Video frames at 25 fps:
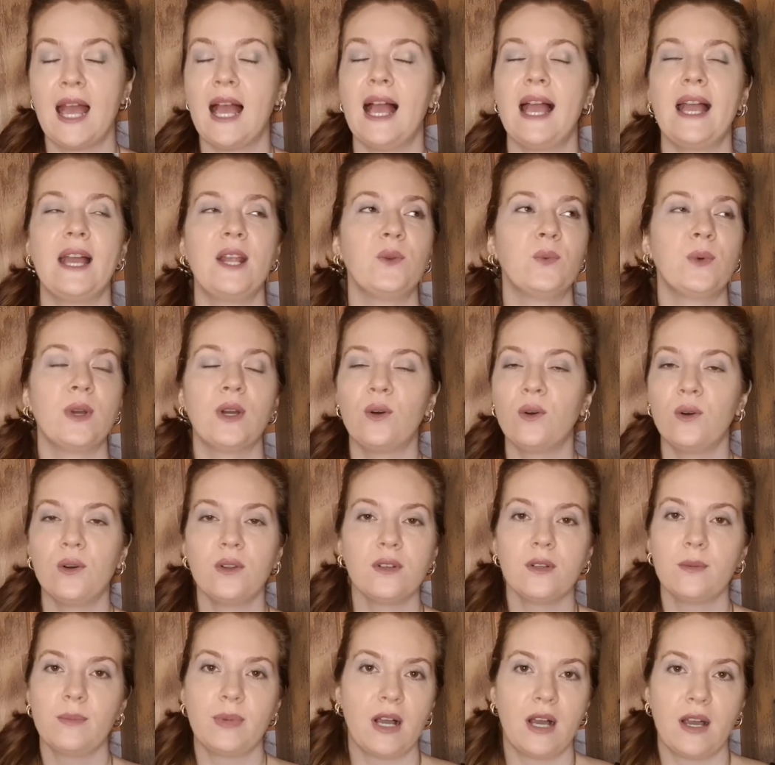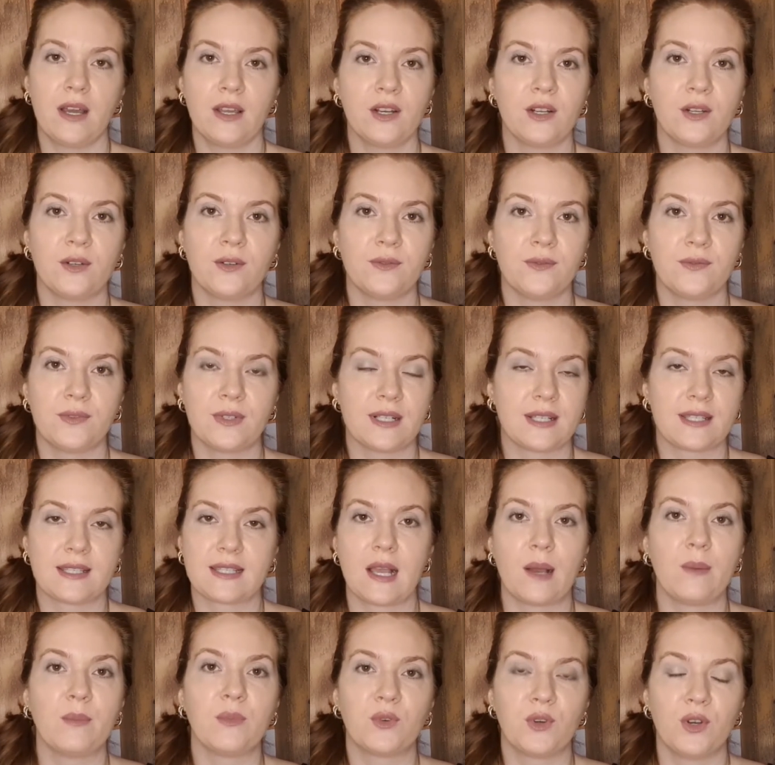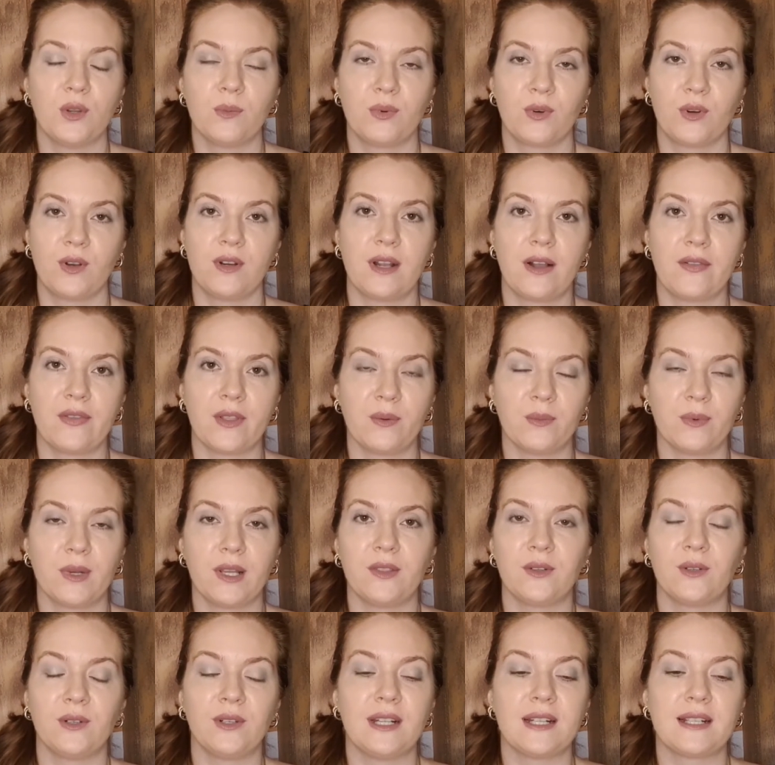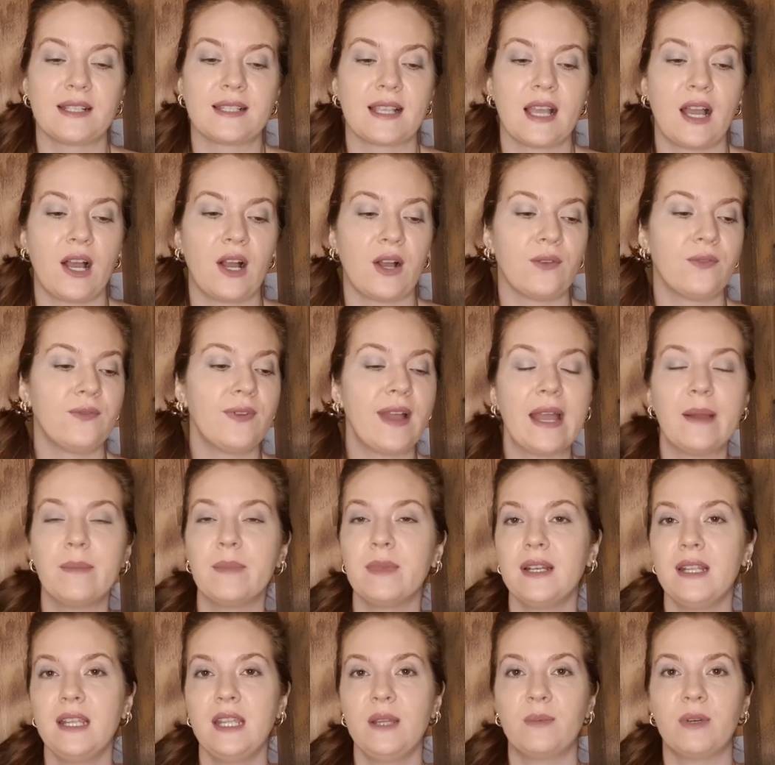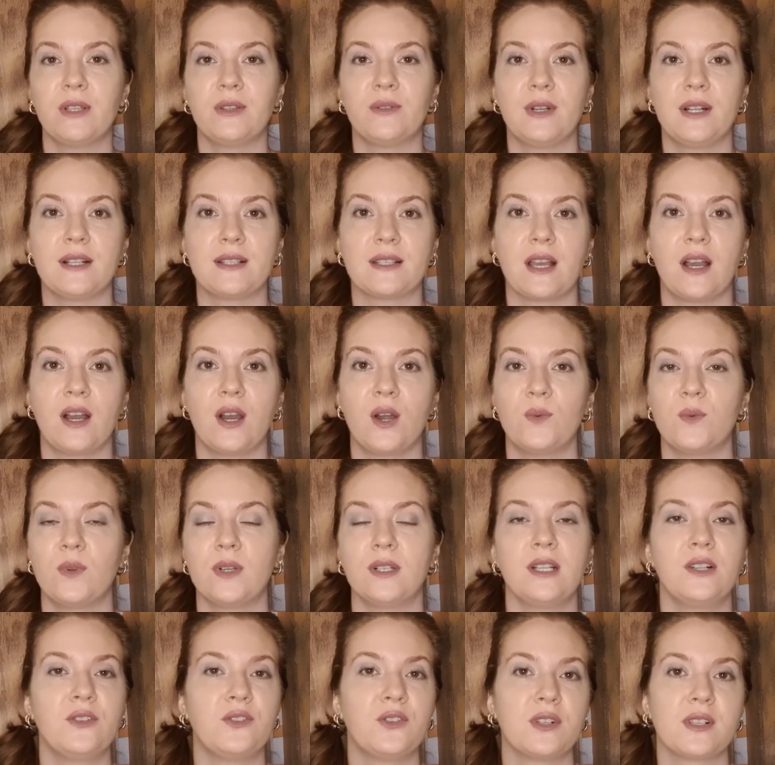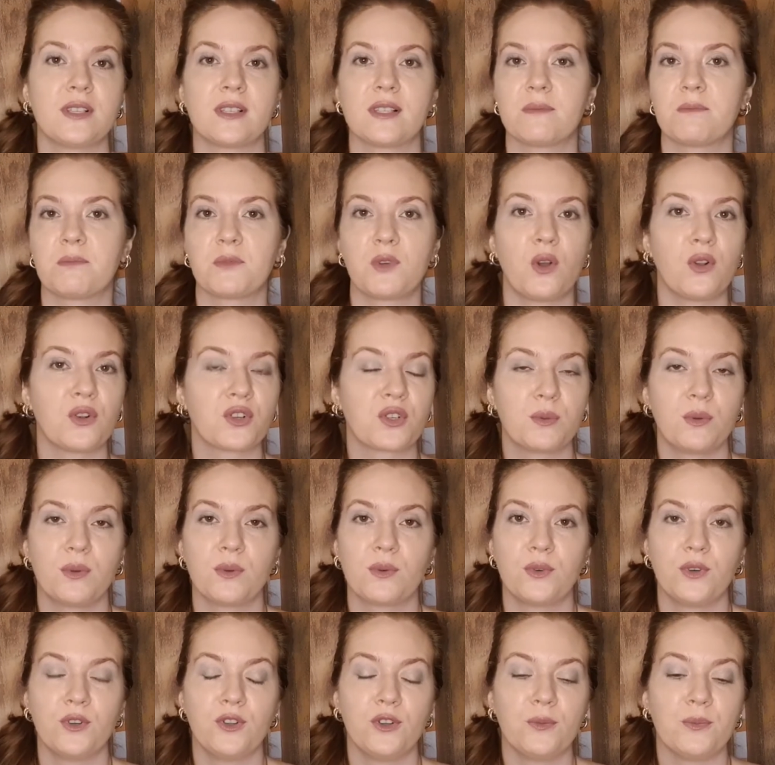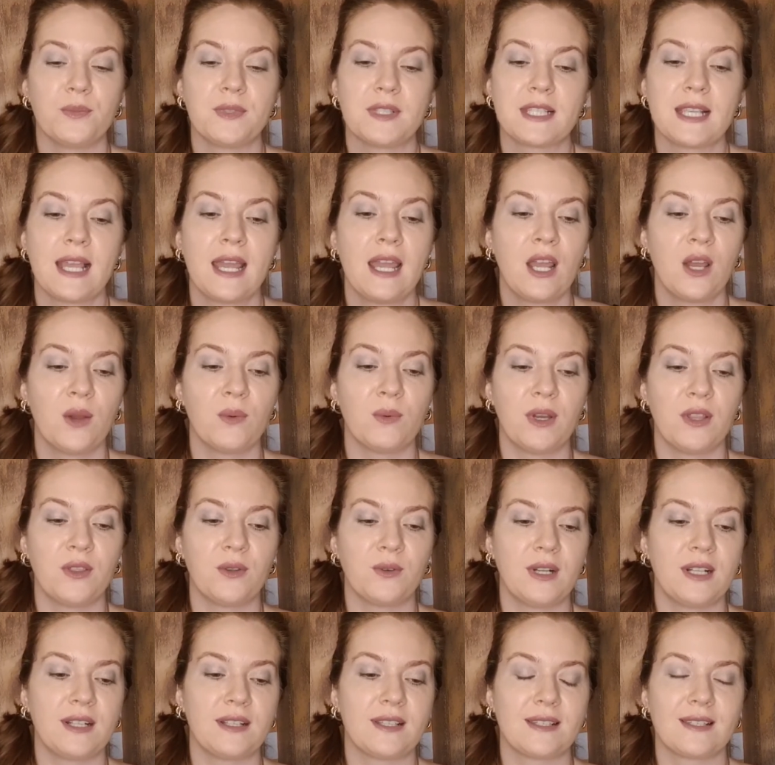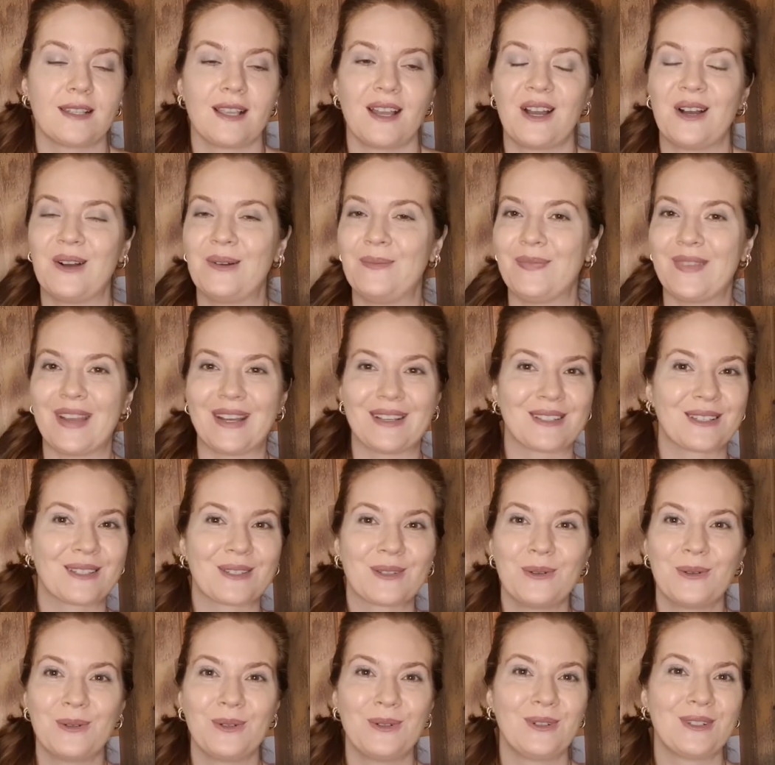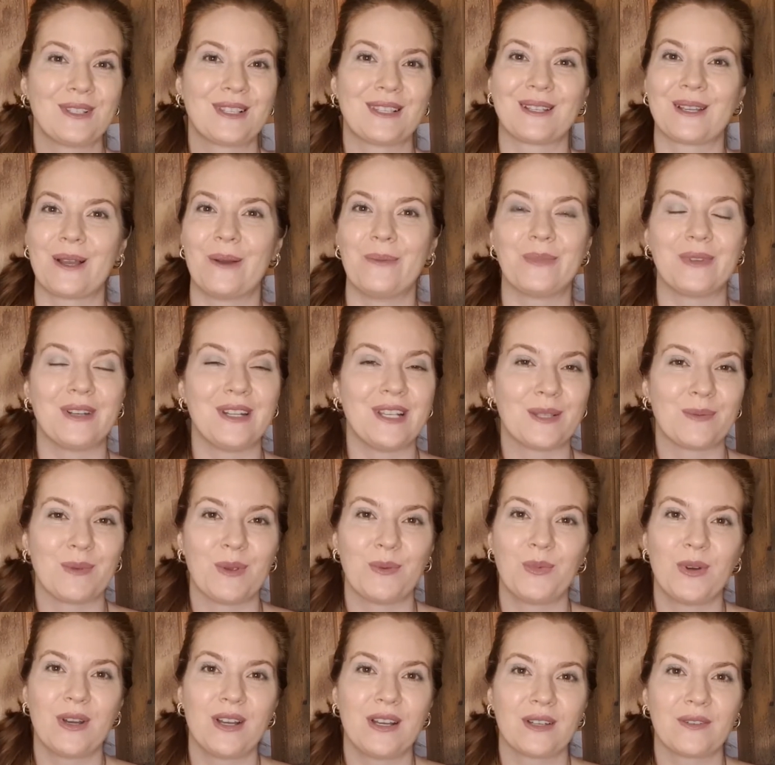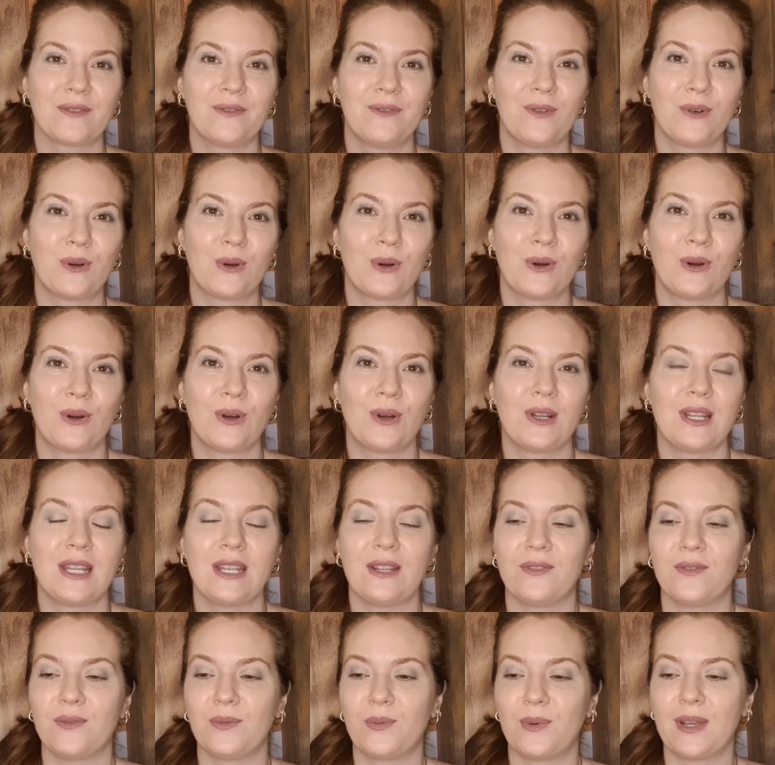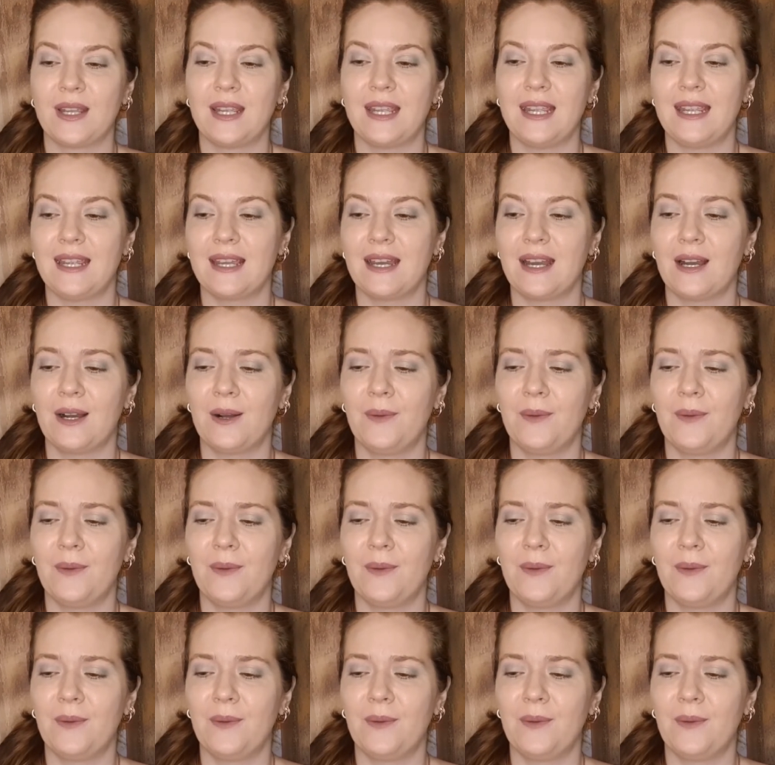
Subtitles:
And we're all a part of some group or another, whether it's our family, whether it's our religious, cultural groups, whether it's our schools, the companies we work for, if we